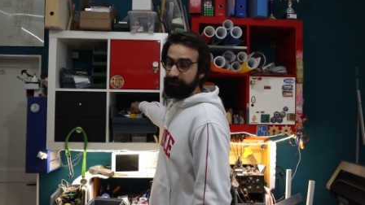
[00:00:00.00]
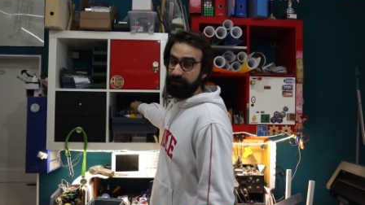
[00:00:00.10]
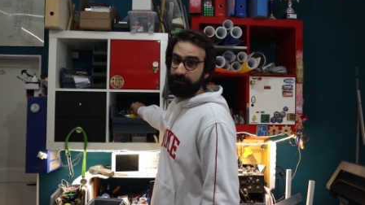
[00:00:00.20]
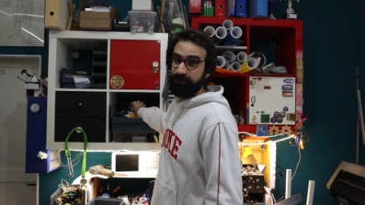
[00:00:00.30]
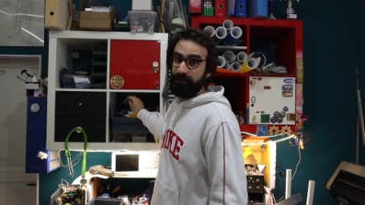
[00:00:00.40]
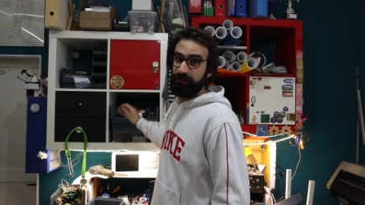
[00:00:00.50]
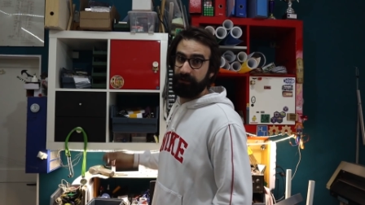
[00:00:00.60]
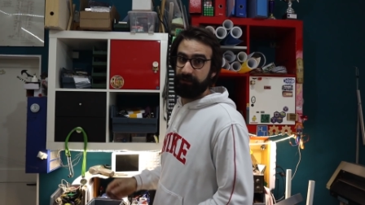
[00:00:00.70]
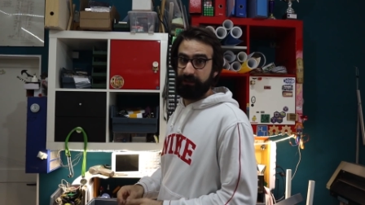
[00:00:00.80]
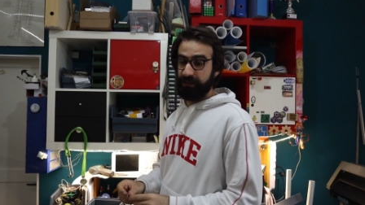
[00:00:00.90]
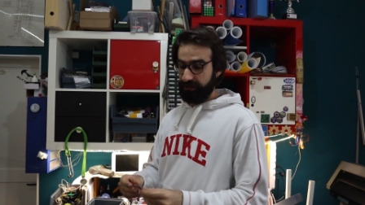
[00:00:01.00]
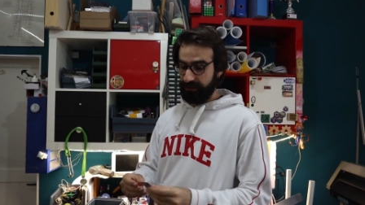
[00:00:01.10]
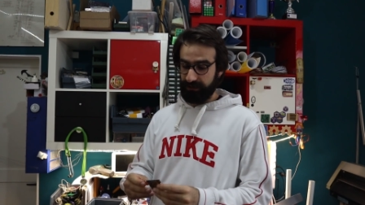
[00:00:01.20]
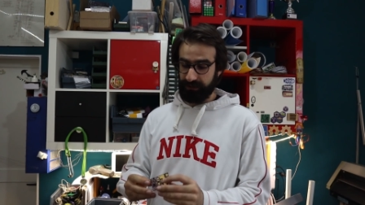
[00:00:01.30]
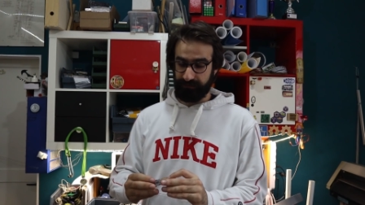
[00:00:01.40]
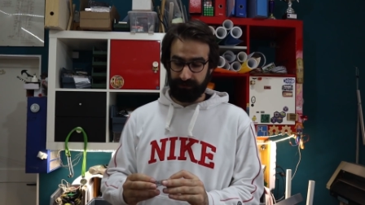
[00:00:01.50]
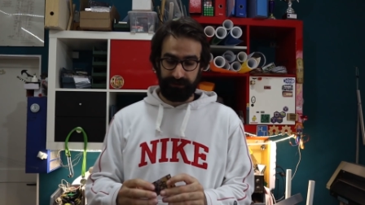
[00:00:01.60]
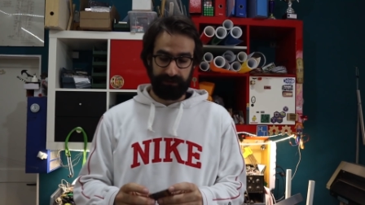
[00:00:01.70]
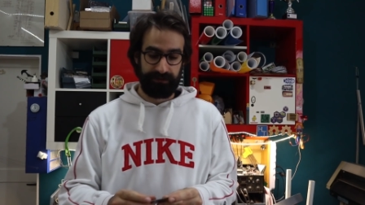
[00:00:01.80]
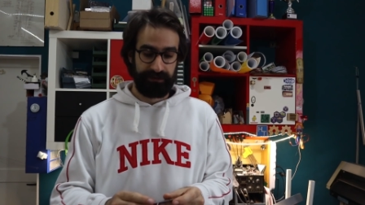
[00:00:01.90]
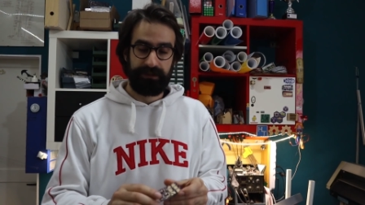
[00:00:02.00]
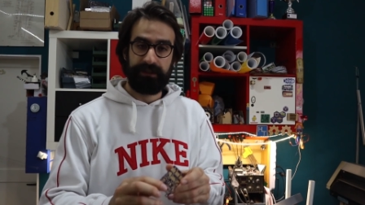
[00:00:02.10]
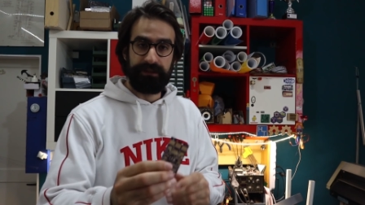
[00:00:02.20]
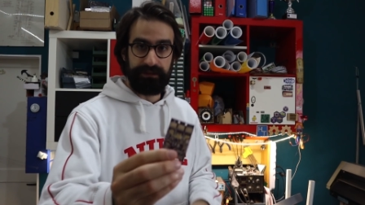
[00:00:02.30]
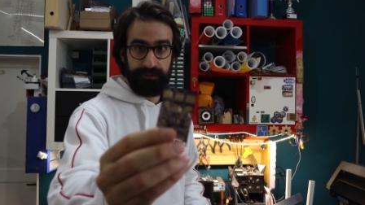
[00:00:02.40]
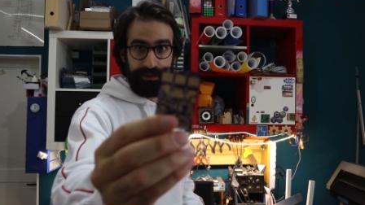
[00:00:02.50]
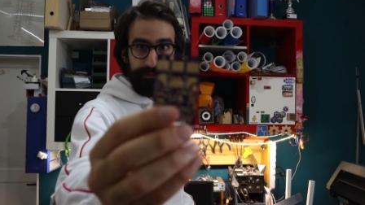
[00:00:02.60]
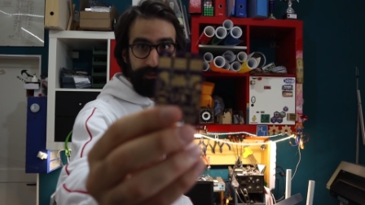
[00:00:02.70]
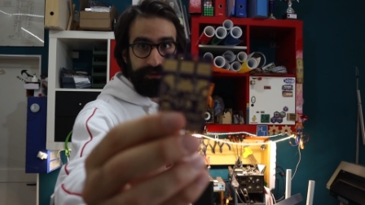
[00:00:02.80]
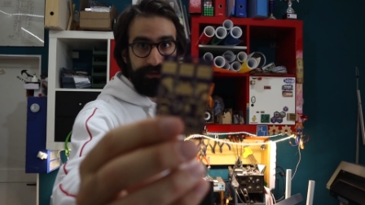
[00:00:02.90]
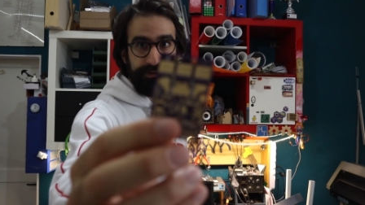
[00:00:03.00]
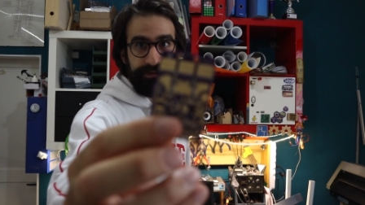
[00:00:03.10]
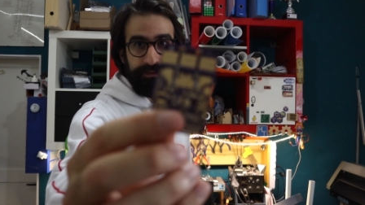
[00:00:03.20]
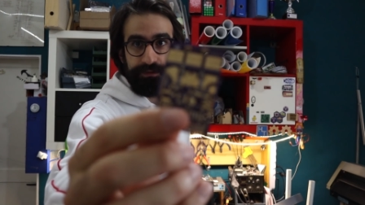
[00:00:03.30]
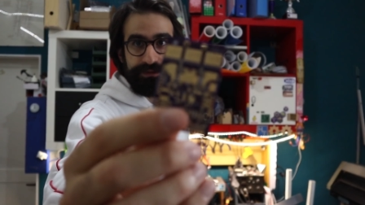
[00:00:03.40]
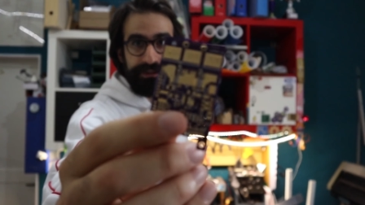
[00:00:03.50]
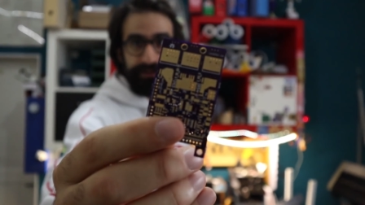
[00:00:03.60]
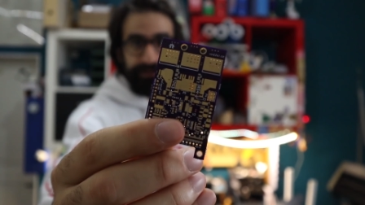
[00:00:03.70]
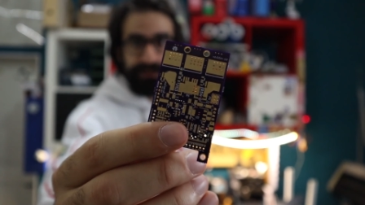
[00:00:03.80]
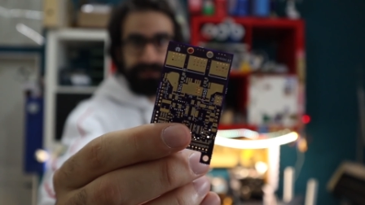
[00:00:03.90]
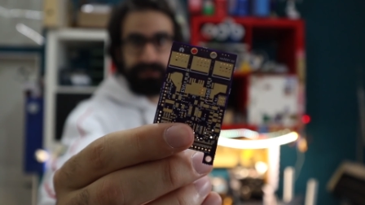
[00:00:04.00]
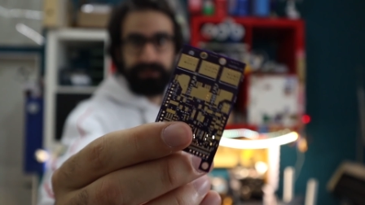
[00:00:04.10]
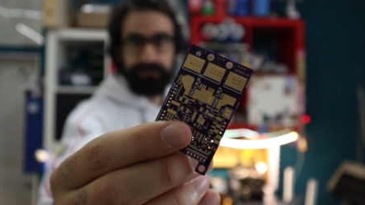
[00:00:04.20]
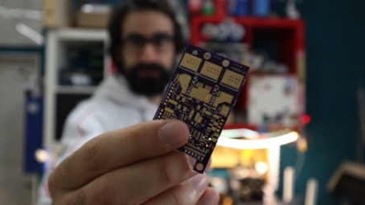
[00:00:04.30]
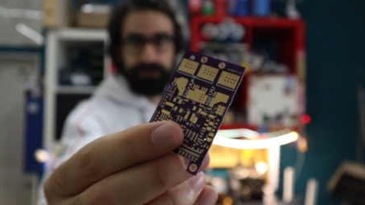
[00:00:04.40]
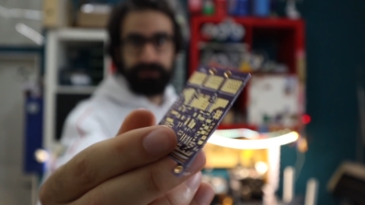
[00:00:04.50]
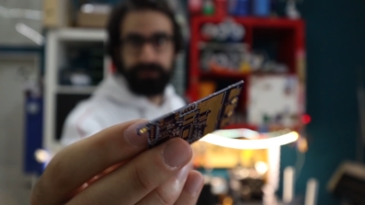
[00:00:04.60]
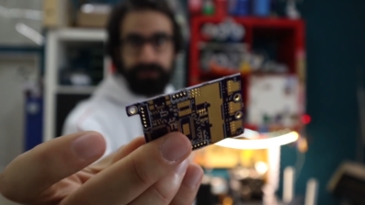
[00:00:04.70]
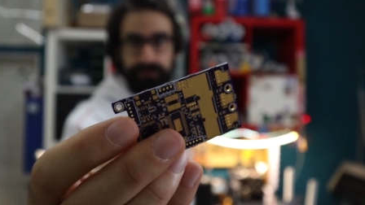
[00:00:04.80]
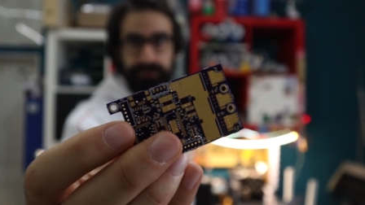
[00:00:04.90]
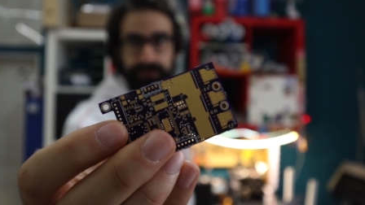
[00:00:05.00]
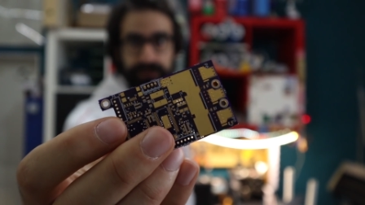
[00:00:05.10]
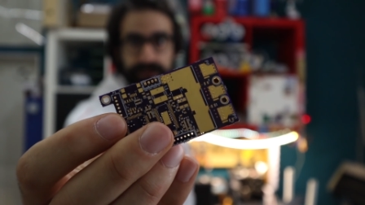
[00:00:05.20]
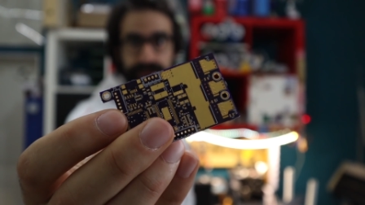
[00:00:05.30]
as a controller. I have here the main board, obviously I still need to solder on